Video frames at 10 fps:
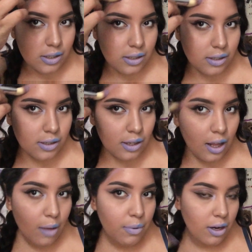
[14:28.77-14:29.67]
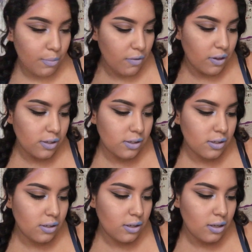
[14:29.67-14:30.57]
slap it on my face.
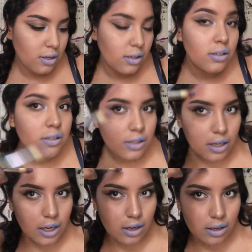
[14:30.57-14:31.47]
Sorry,